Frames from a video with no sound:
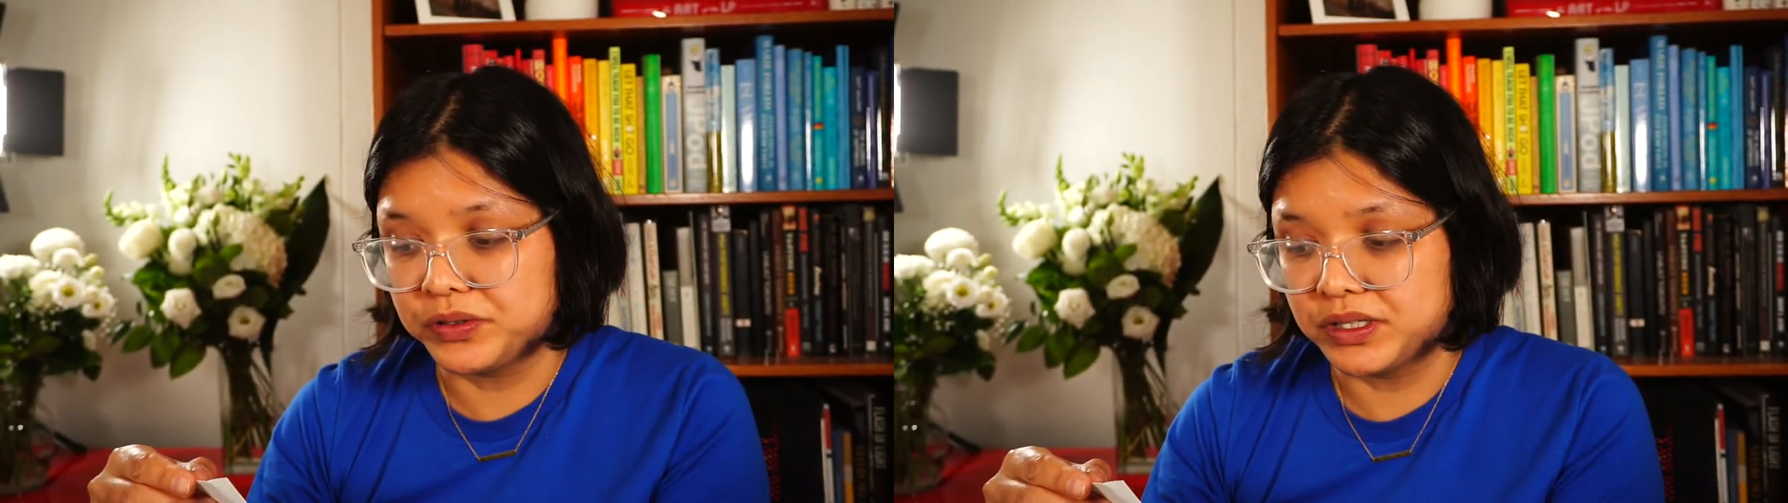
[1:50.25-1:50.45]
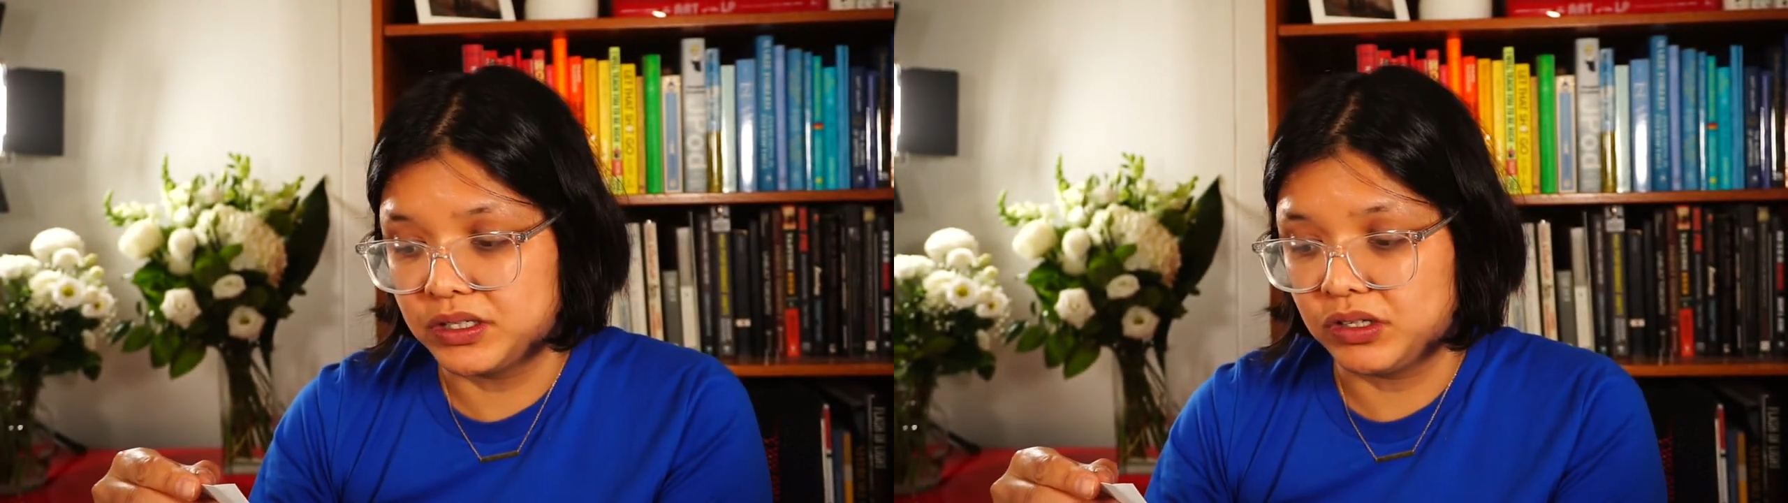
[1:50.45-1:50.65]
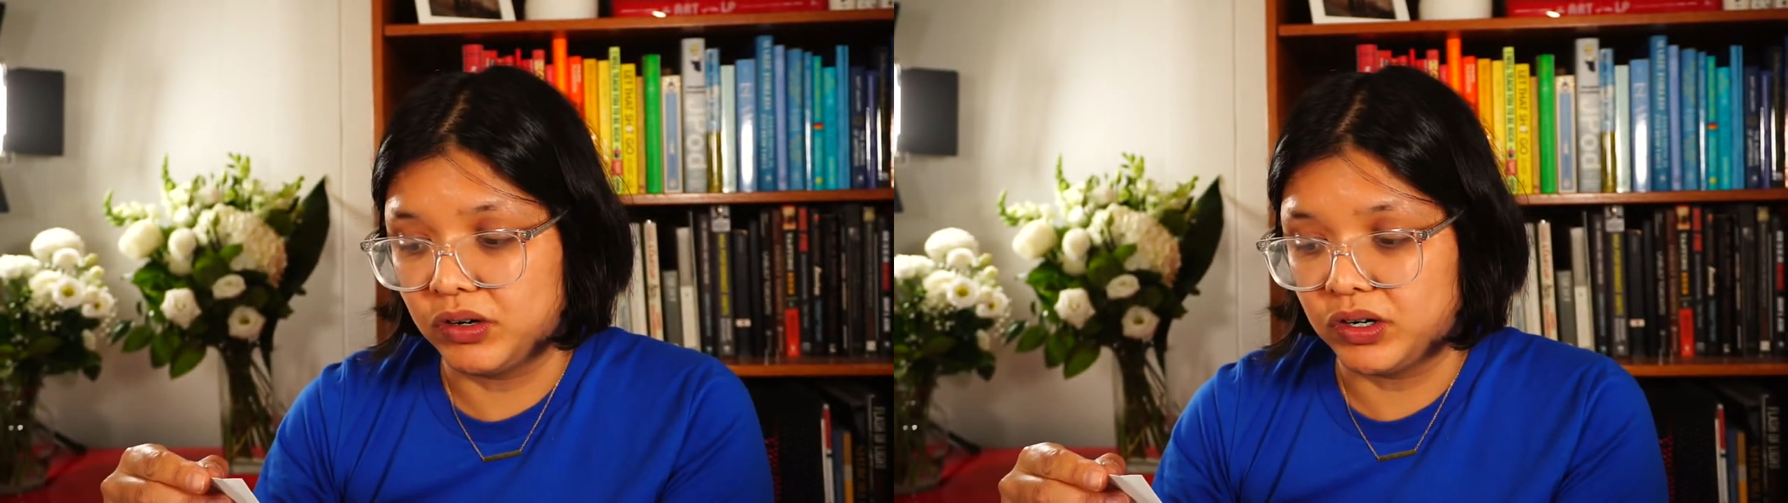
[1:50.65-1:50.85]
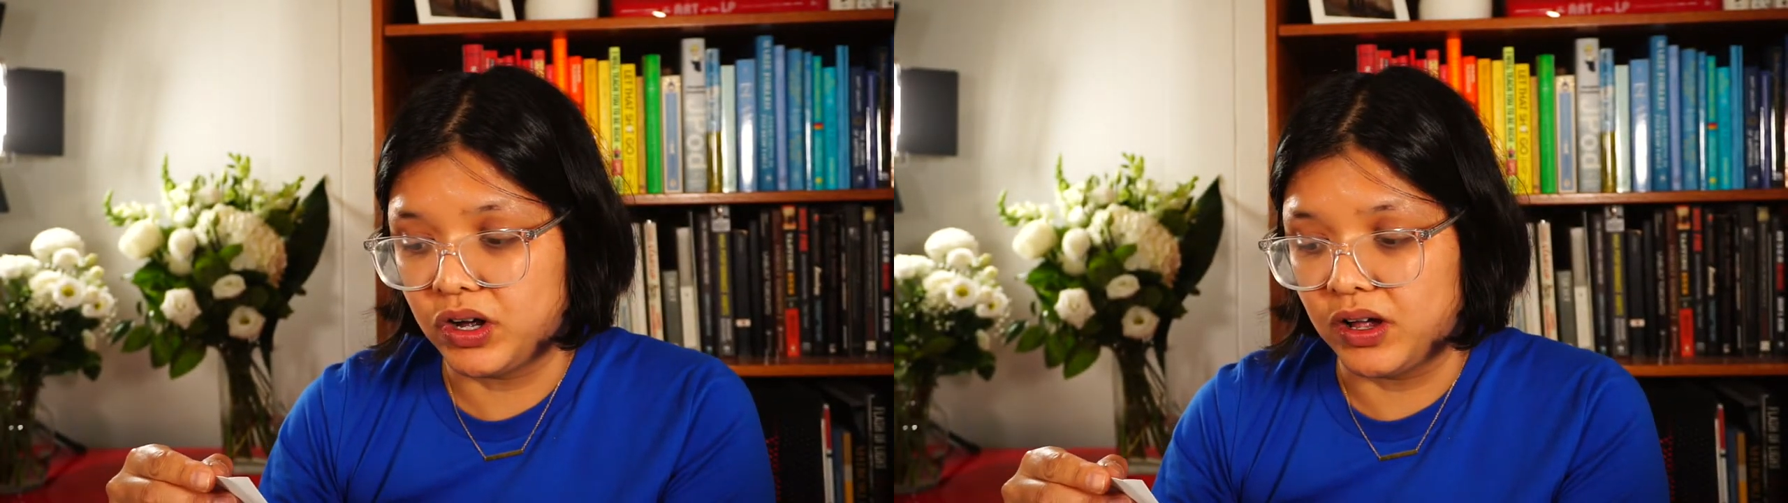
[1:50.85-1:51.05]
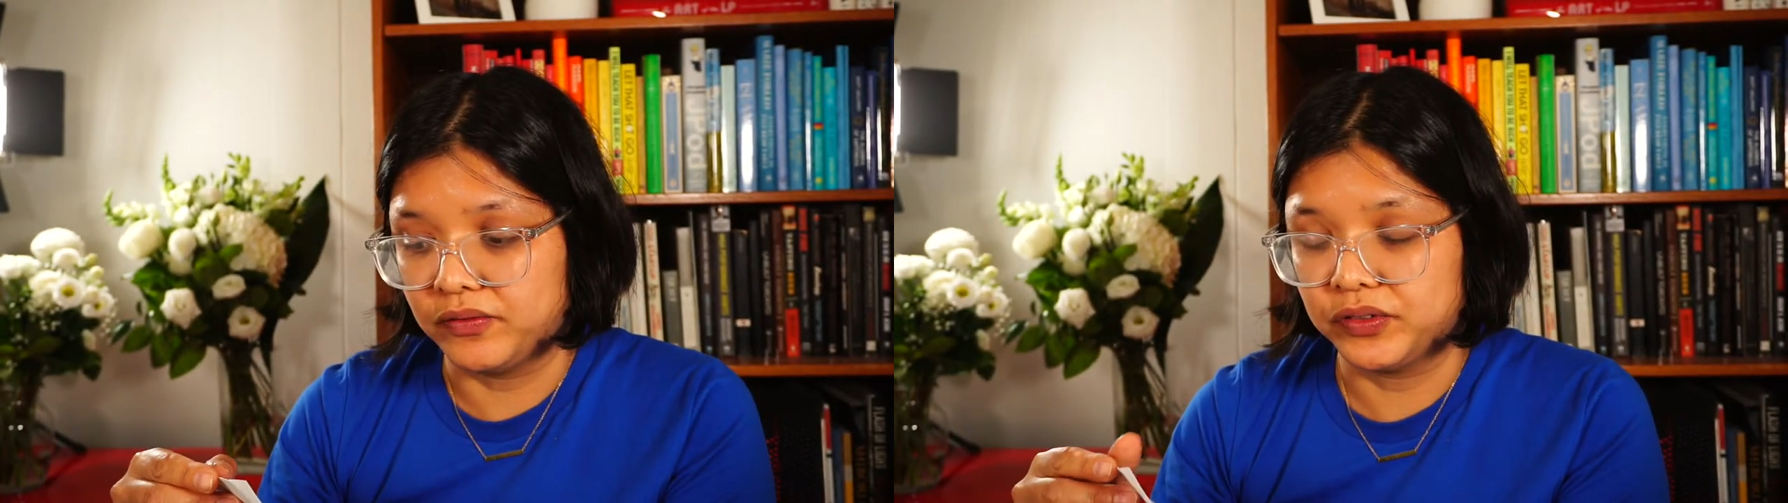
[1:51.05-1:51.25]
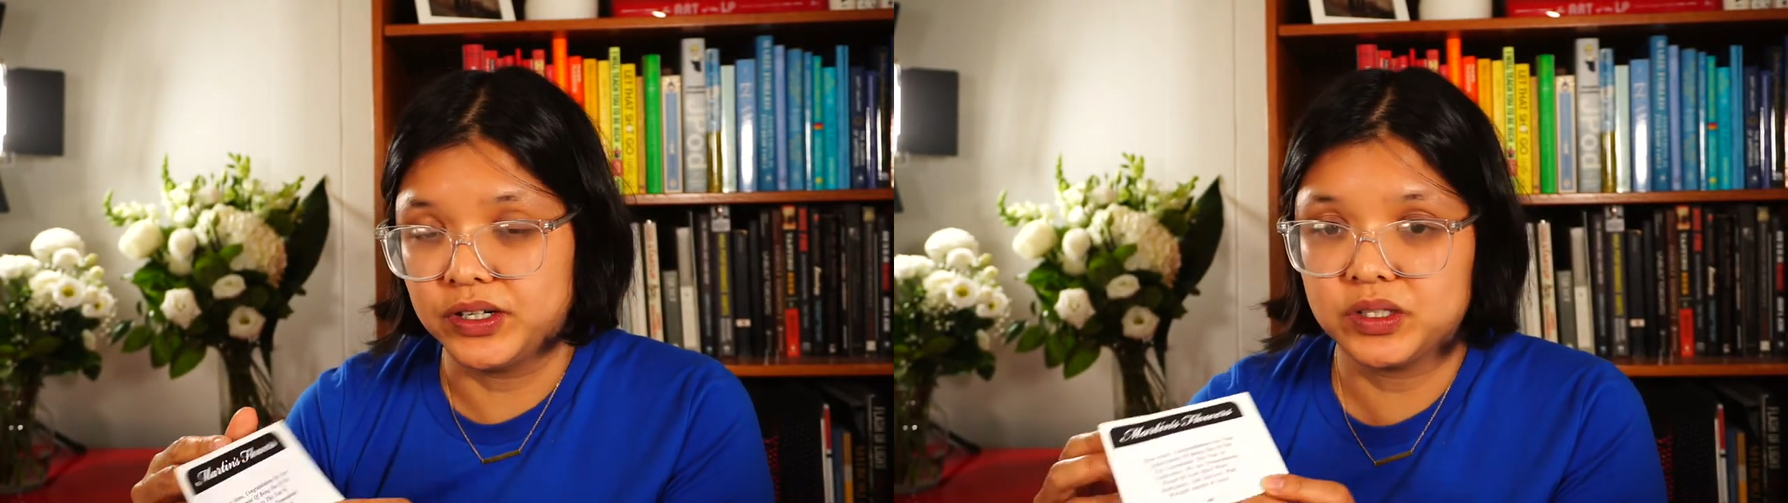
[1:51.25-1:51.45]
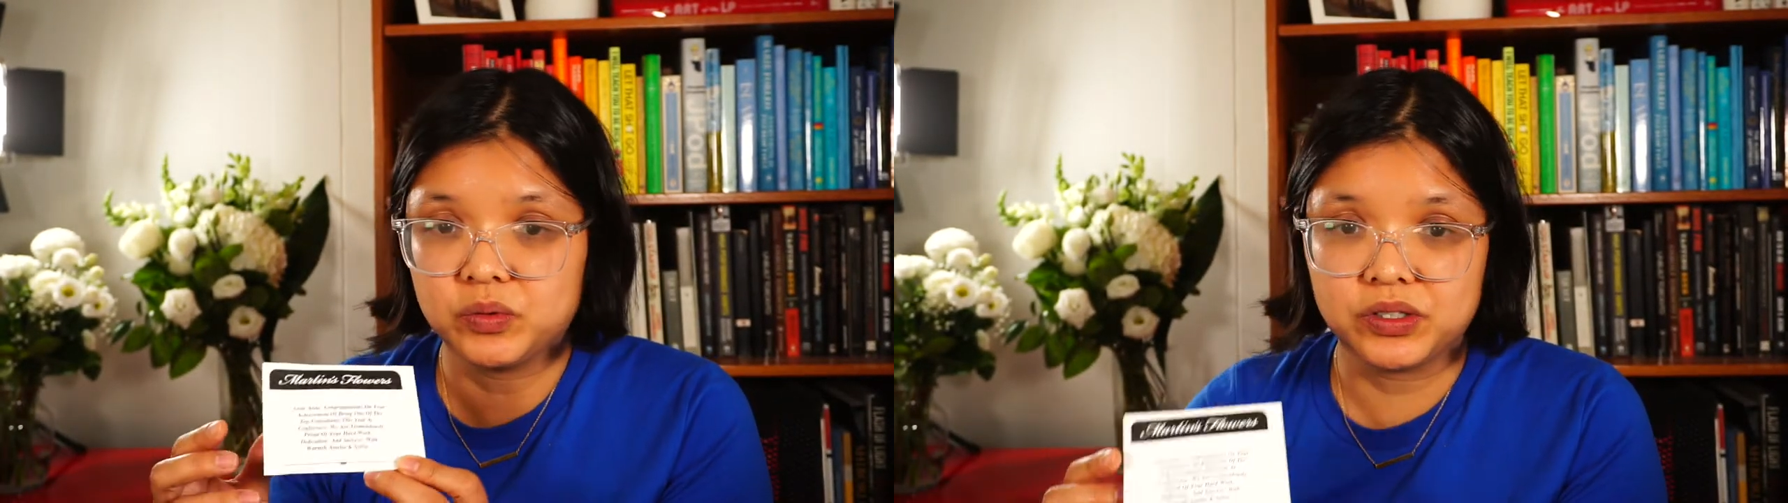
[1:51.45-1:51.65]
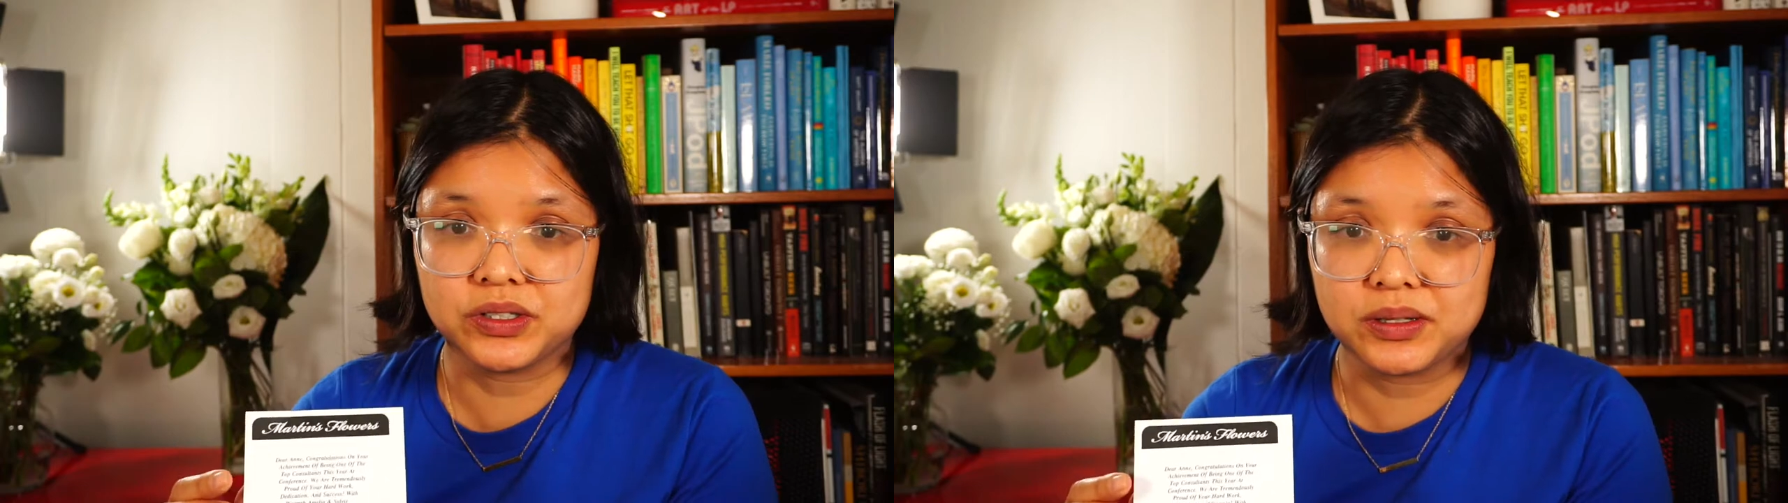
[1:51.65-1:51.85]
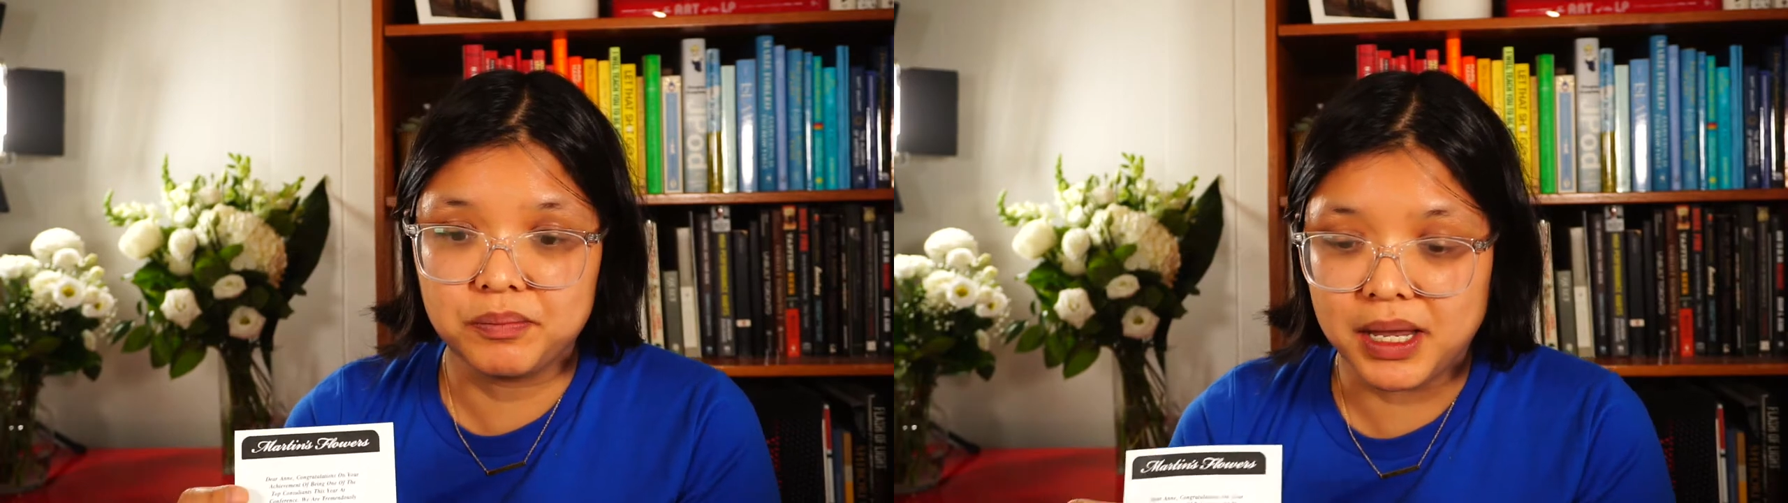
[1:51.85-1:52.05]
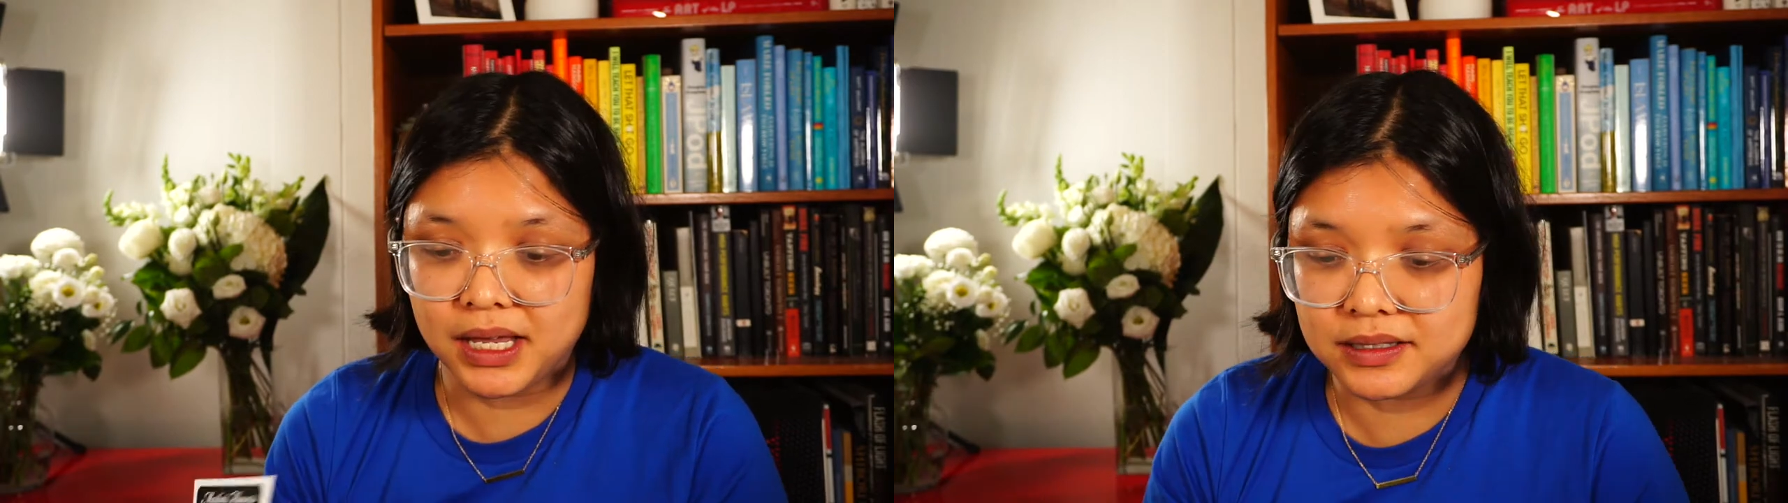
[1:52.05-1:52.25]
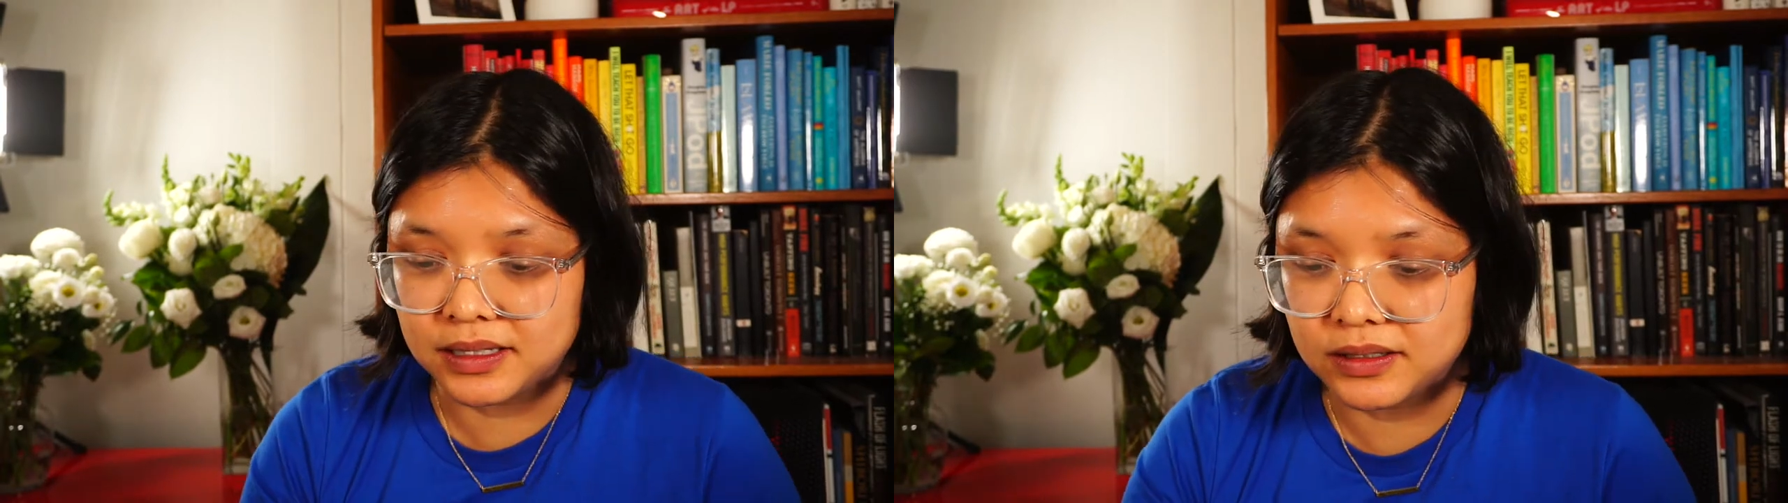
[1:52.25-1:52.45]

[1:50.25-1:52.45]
this year at conference, which is amazing.